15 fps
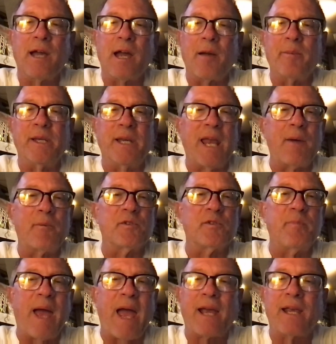I mean, that was
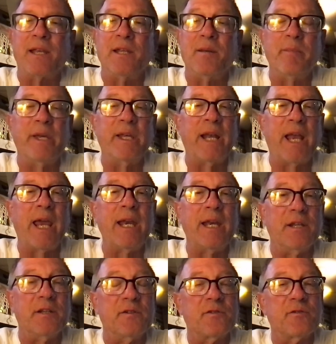back in the
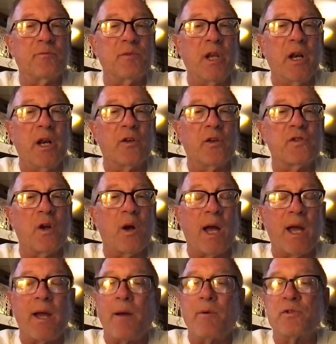mid-'80s, so
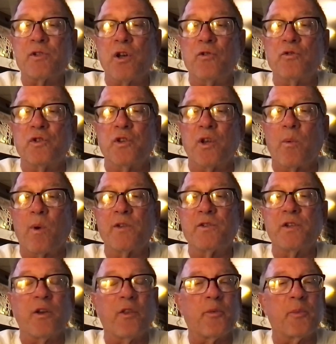I was coaching, there
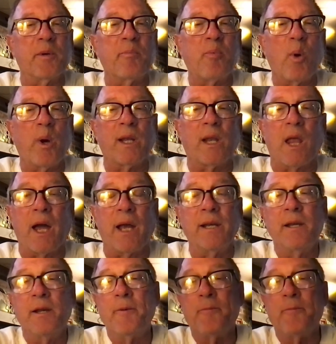wasn't a 3-point line.